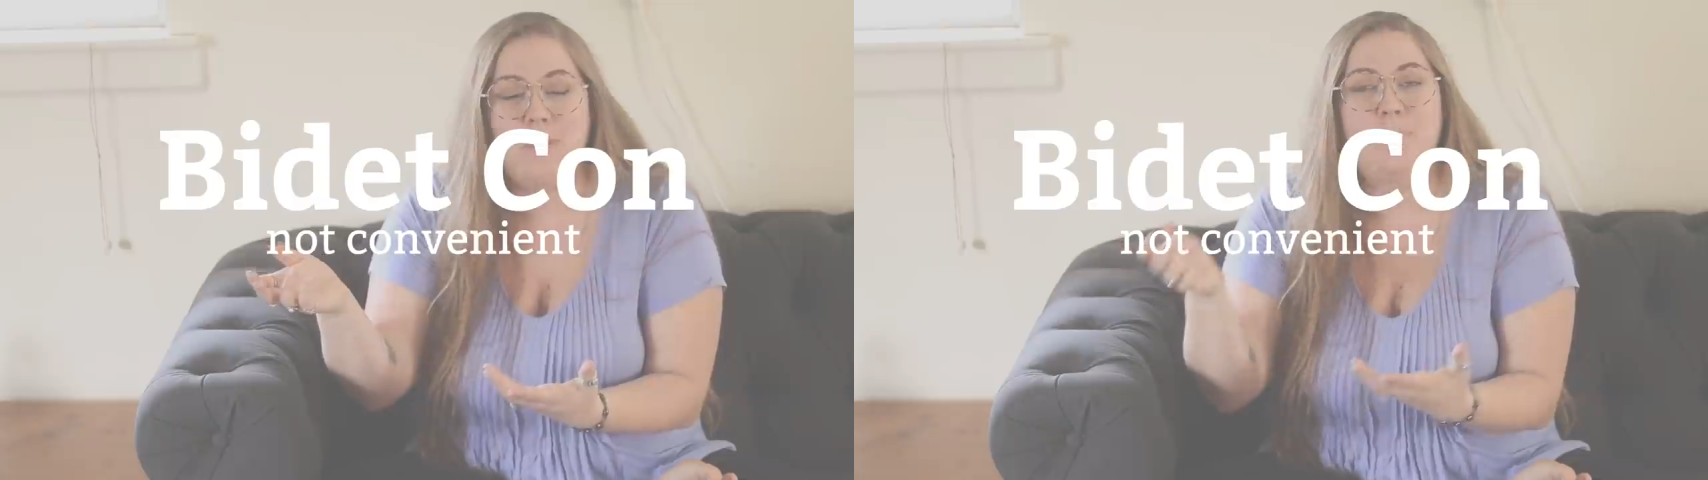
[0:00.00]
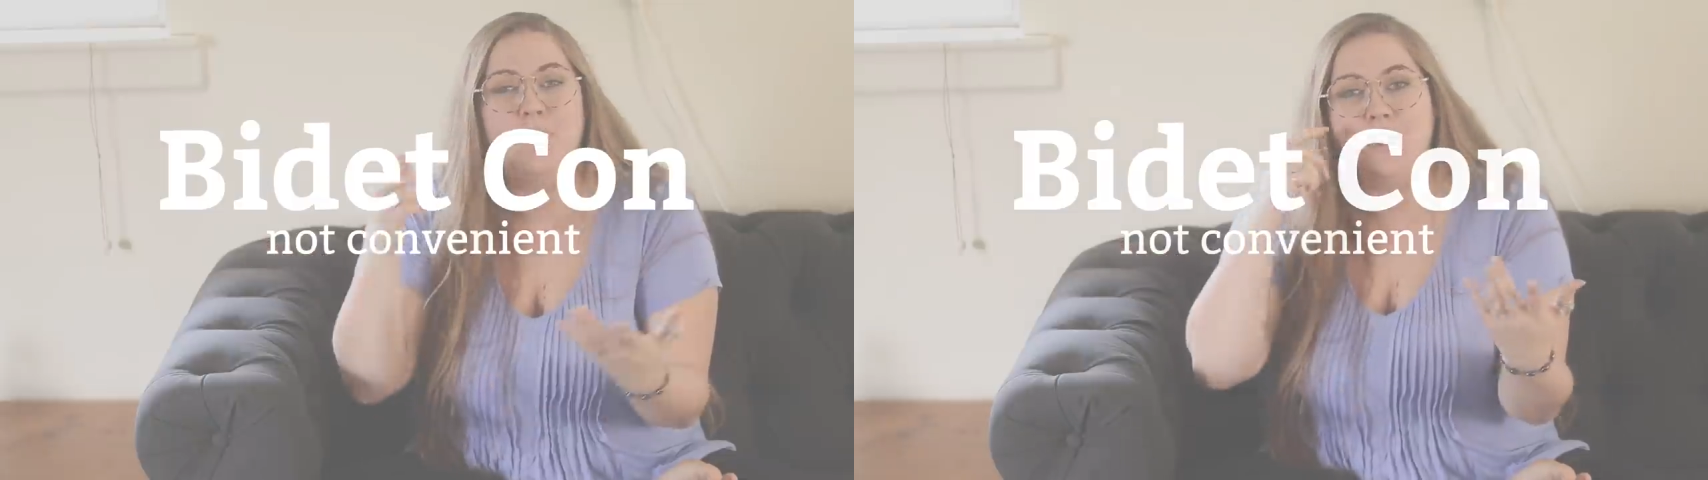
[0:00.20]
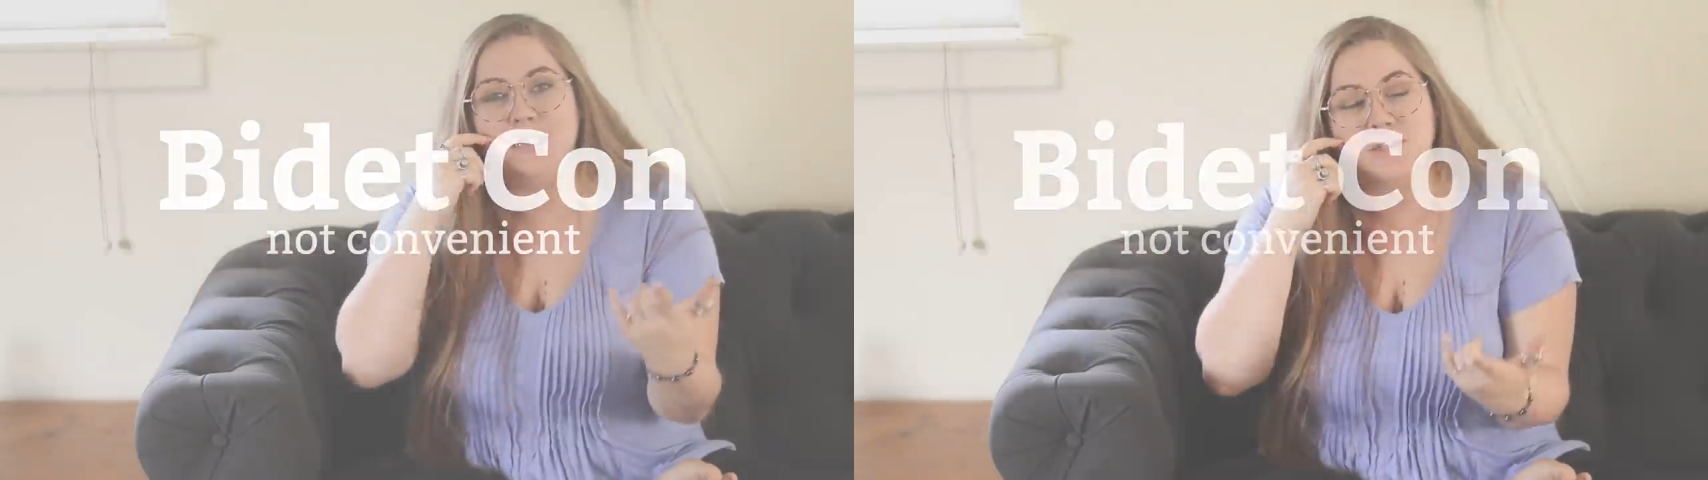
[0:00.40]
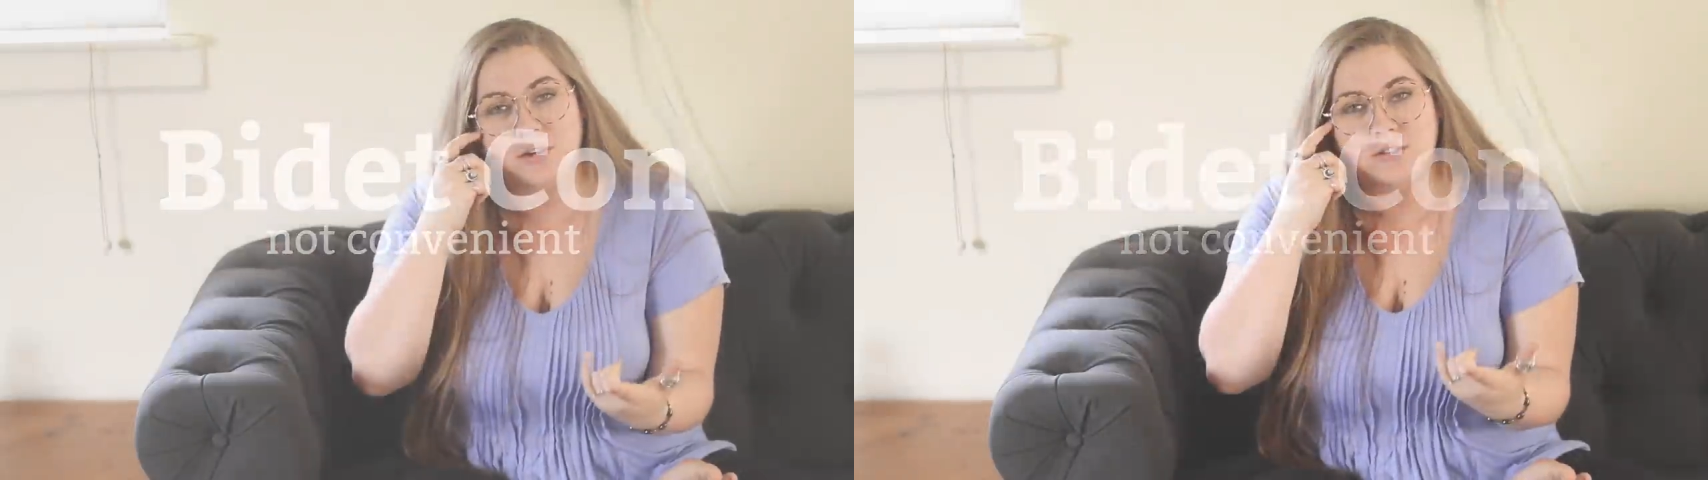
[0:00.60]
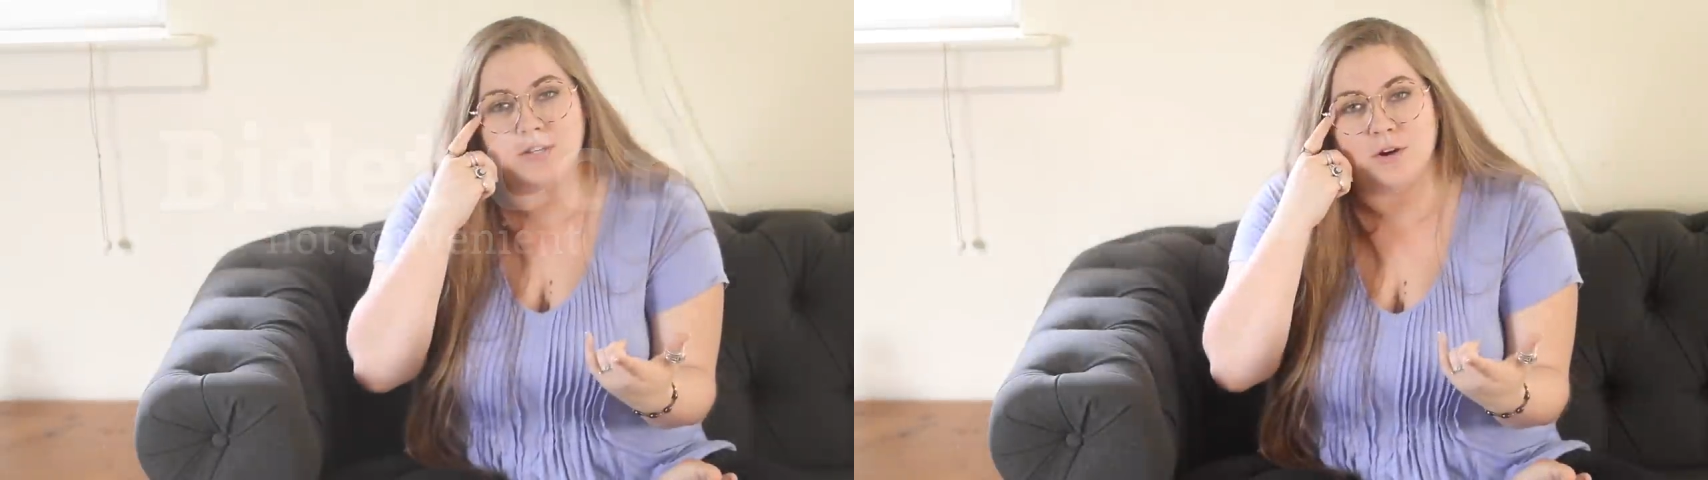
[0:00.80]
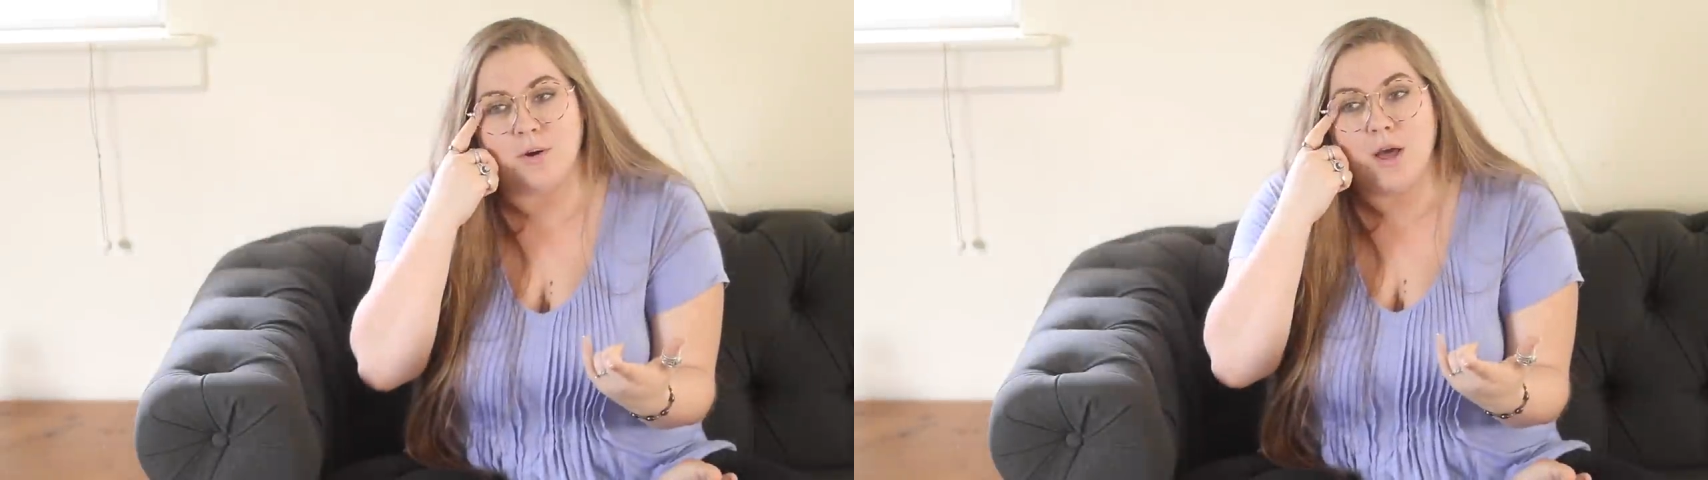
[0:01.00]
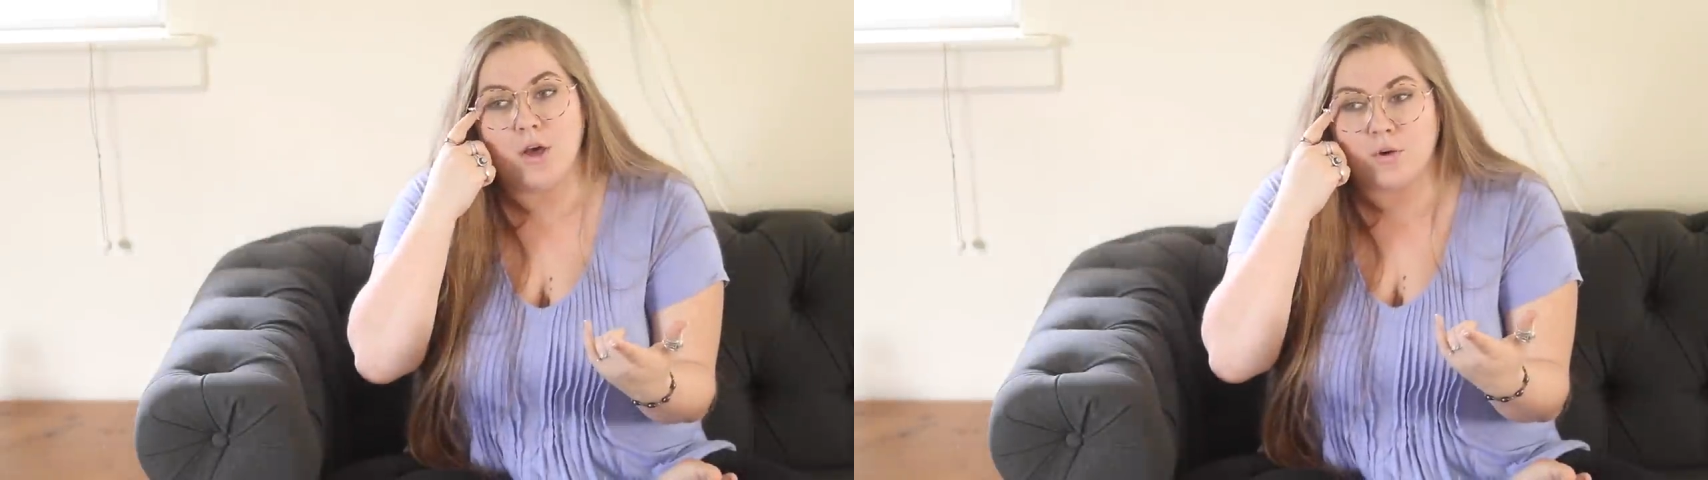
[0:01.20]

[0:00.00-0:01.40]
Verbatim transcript: paper and it's also